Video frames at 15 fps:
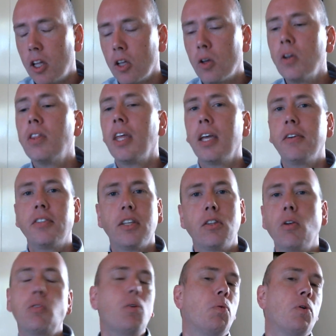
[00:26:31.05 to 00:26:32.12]
Could they have said,
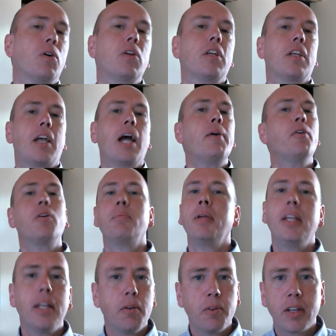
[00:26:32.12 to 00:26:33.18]
no, we're going to carry on
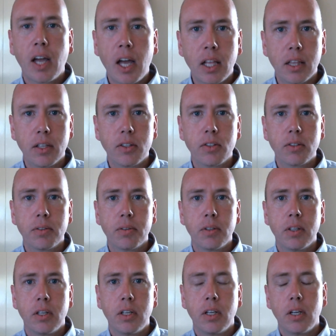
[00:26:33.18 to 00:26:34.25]
meeting regardless?
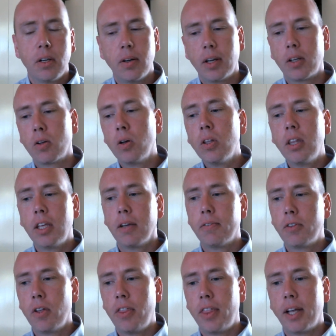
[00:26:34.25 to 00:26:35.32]
Right? Could they have
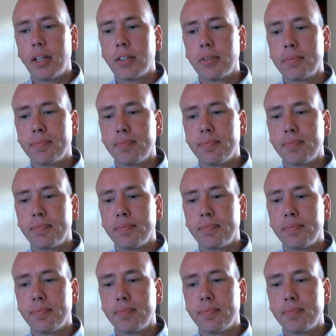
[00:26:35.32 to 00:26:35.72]
done that?